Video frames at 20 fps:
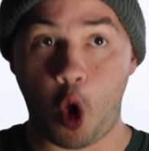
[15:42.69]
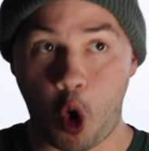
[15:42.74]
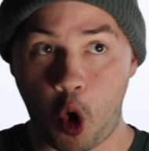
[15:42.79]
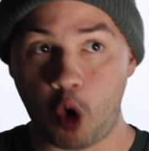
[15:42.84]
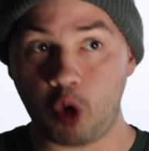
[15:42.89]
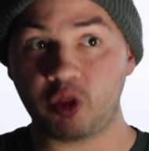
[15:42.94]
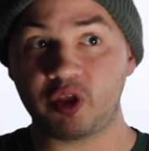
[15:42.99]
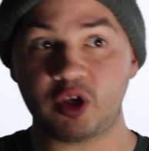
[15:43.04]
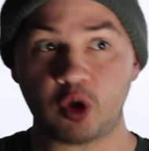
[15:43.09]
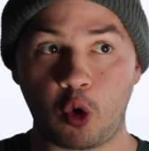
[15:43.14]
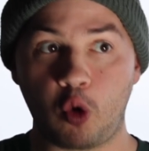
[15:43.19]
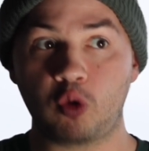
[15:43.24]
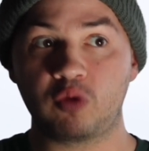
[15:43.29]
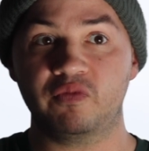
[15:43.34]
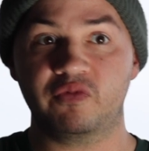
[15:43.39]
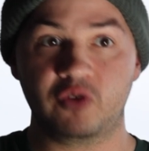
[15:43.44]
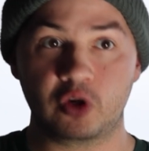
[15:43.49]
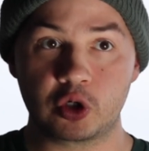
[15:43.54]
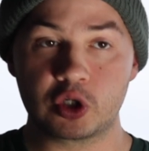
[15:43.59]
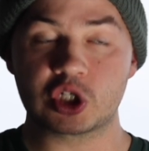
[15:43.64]
all the old
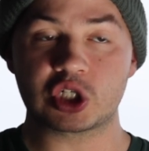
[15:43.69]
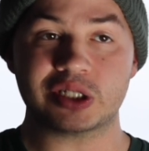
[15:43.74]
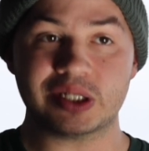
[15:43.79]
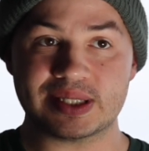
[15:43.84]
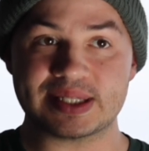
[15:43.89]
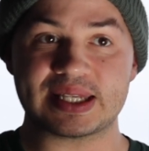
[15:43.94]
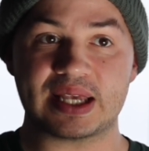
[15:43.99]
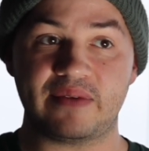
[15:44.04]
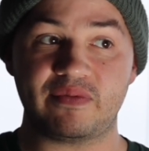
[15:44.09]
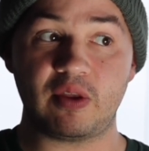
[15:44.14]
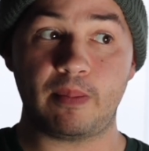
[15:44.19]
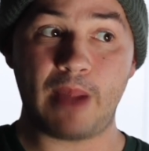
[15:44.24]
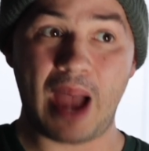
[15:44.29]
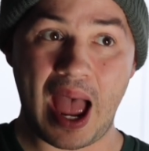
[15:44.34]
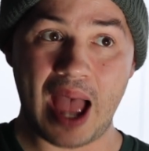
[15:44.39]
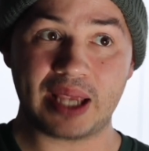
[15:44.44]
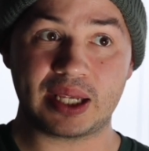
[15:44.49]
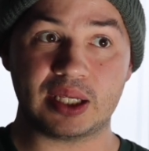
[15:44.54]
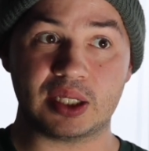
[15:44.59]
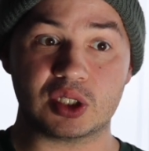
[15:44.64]
versions of the
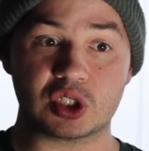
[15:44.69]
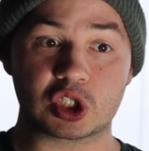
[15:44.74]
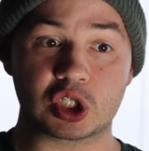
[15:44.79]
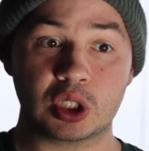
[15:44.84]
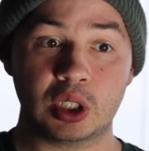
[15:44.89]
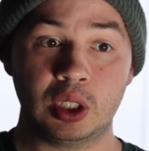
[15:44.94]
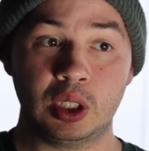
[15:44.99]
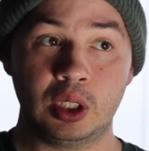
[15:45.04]
package,